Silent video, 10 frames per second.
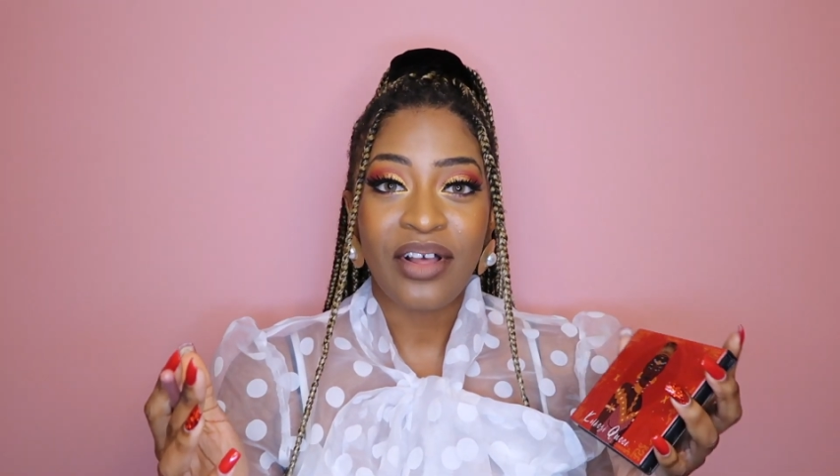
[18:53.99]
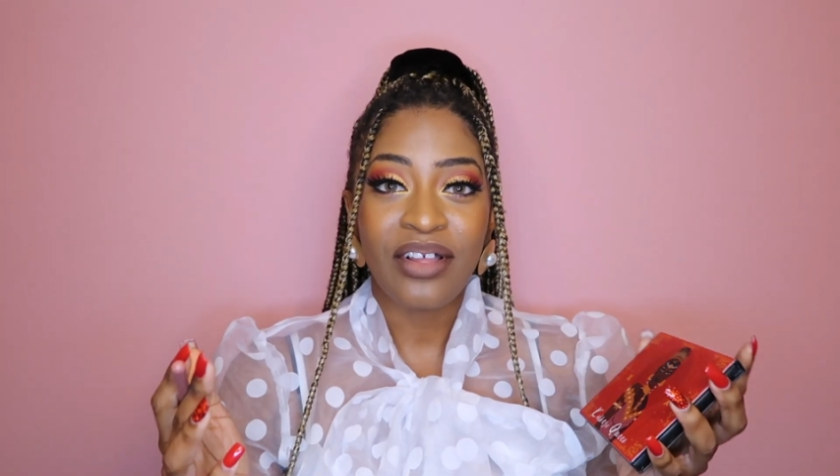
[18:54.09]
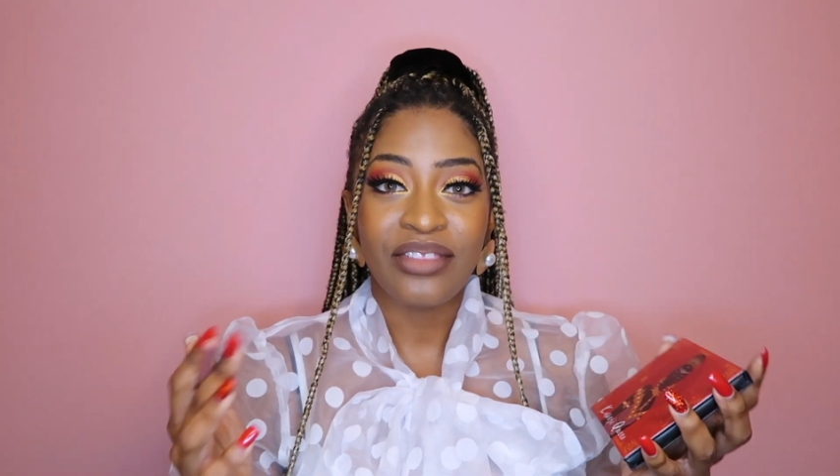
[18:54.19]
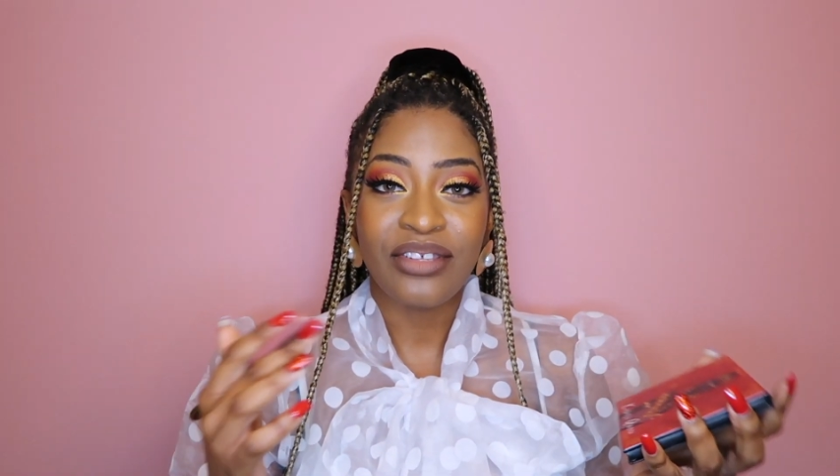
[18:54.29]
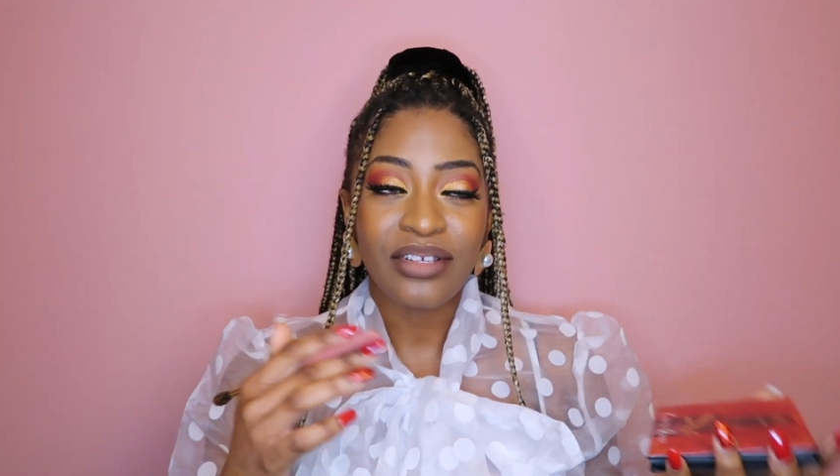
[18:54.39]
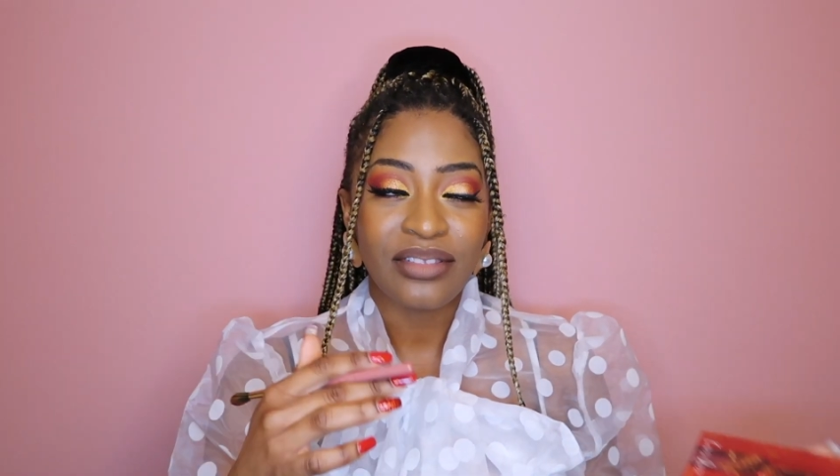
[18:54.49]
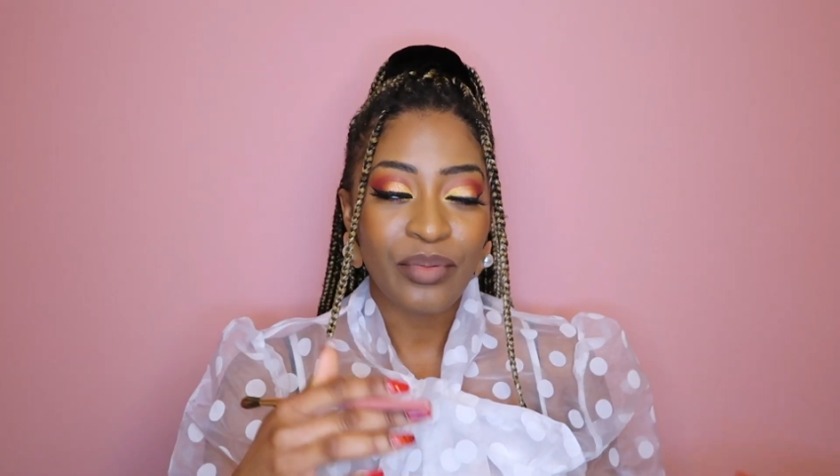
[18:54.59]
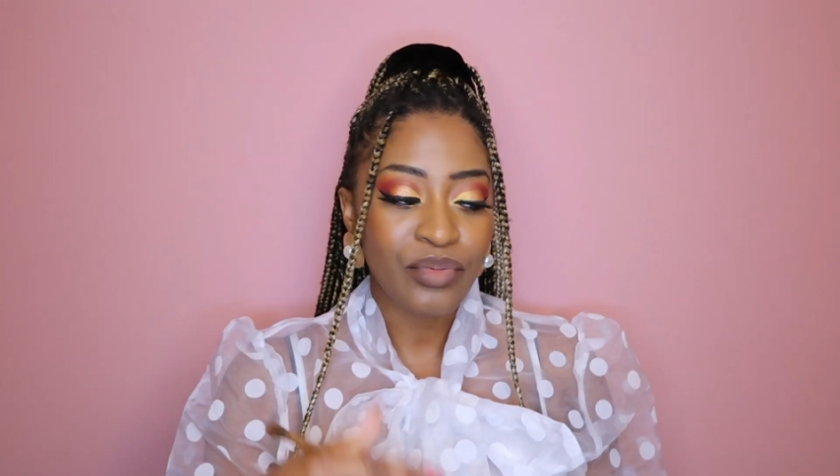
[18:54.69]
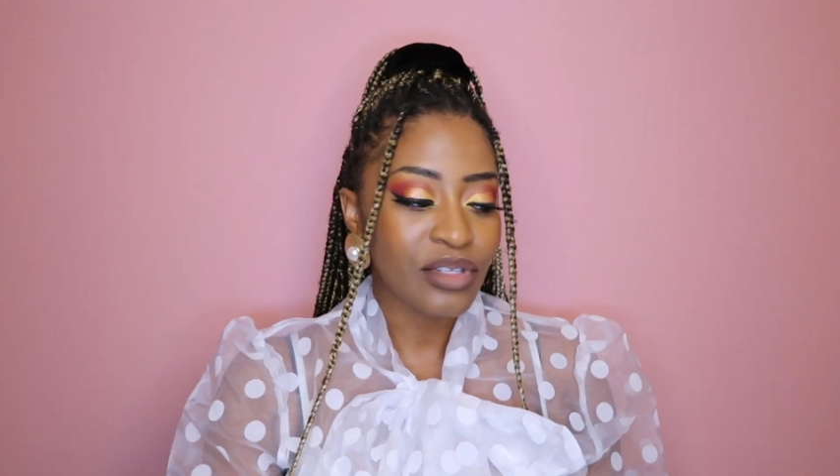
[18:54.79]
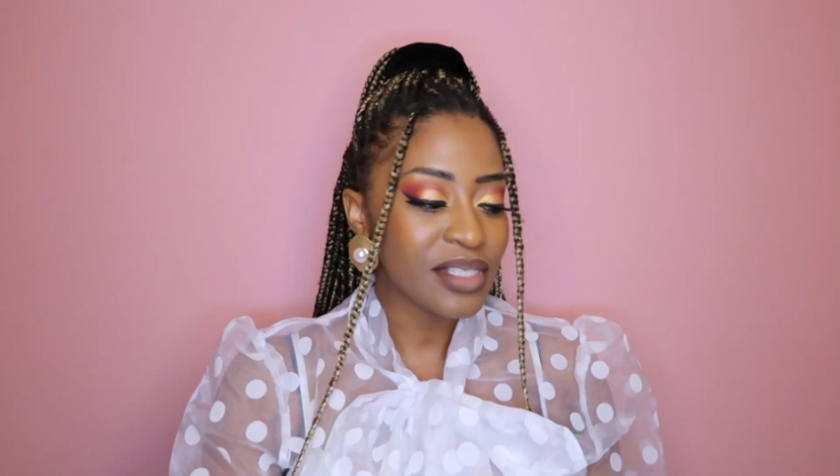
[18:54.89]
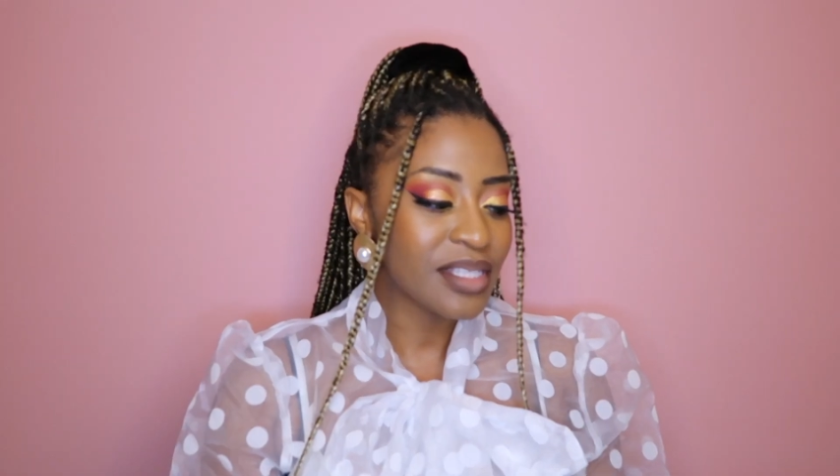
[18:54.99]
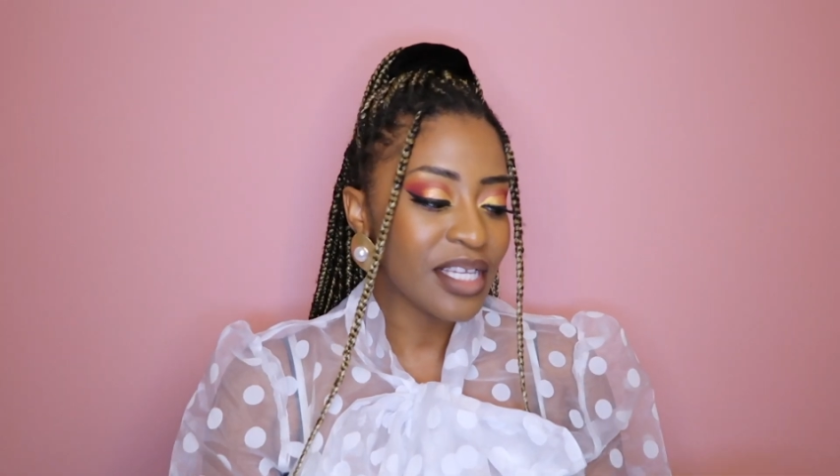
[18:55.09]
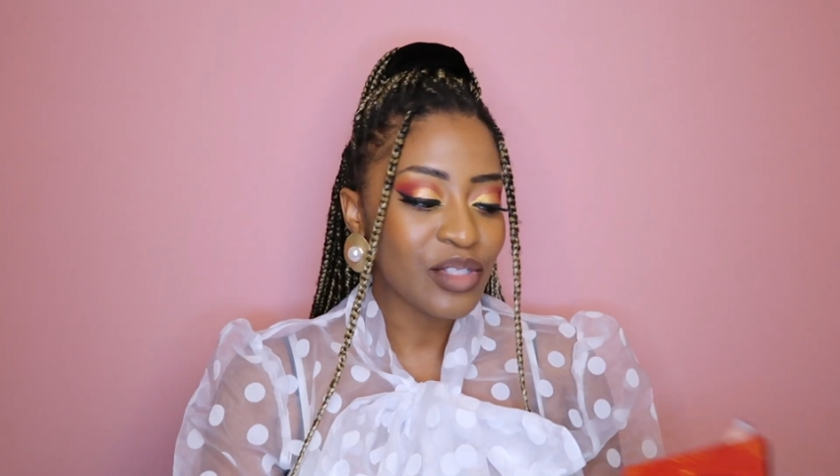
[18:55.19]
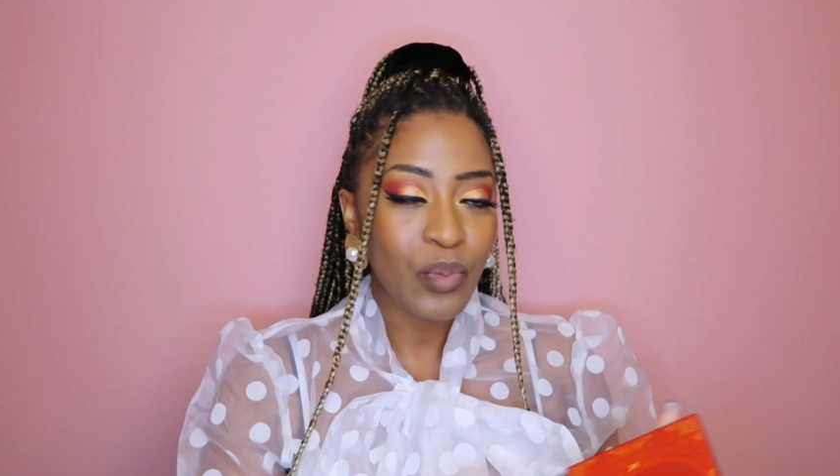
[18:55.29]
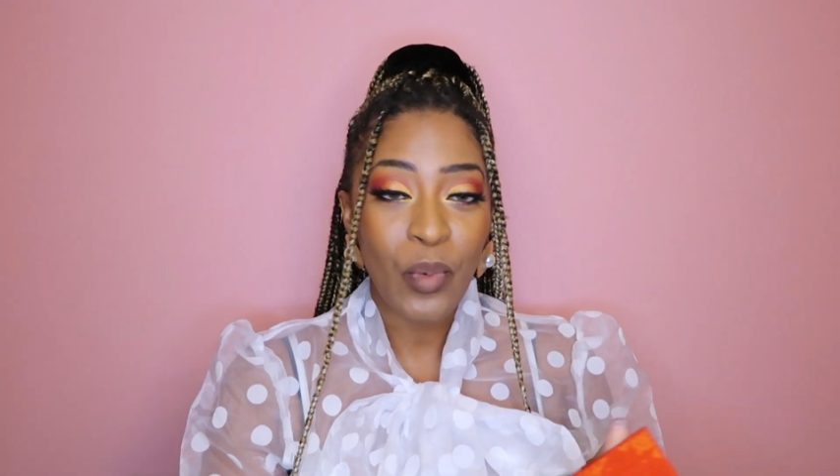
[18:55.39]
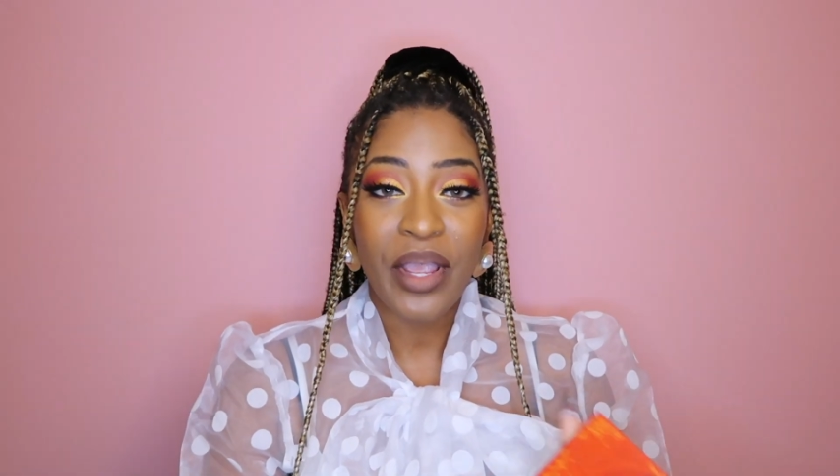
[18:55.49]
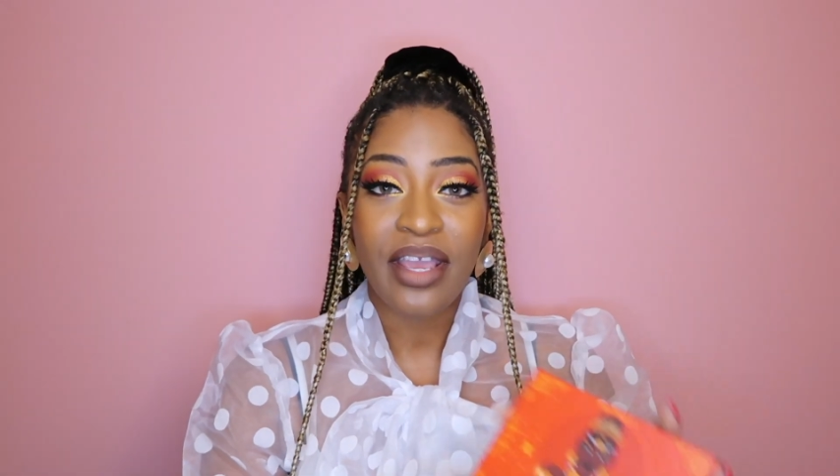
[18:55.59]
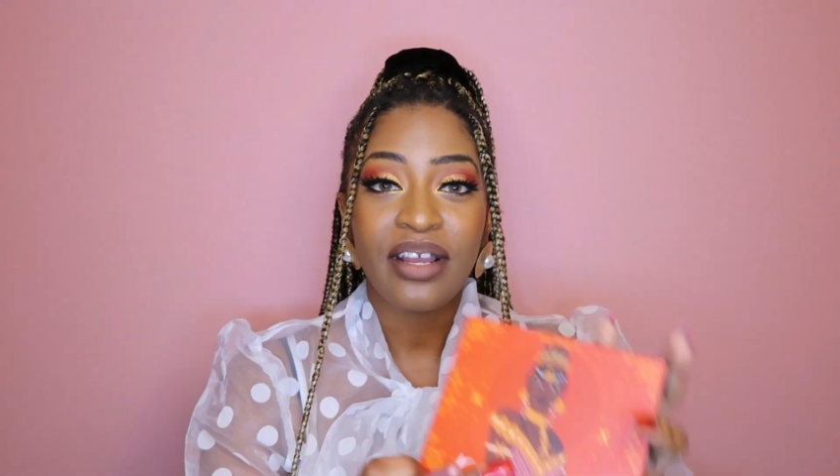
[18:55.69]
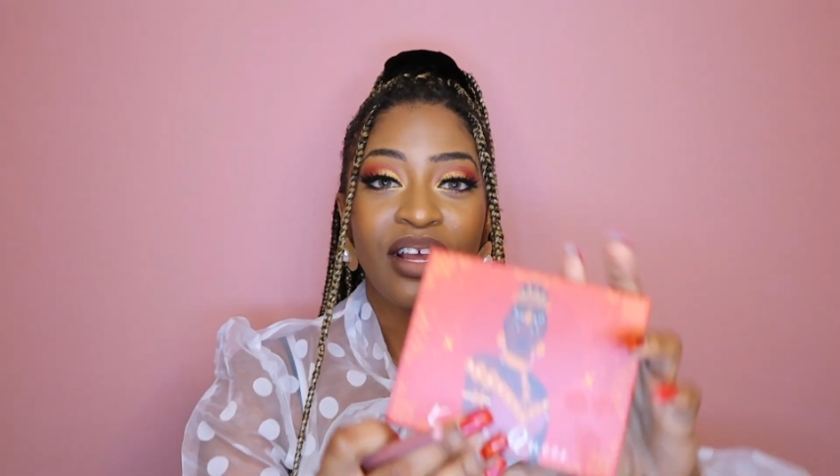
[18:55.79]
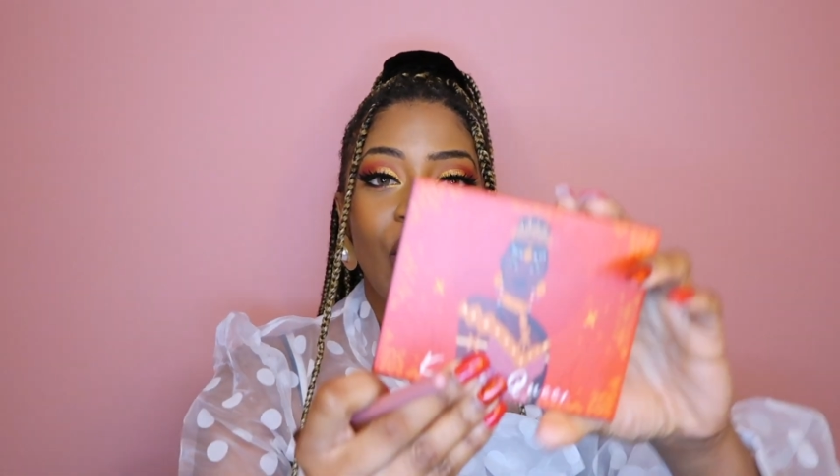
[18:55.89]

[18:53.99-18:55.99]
the state where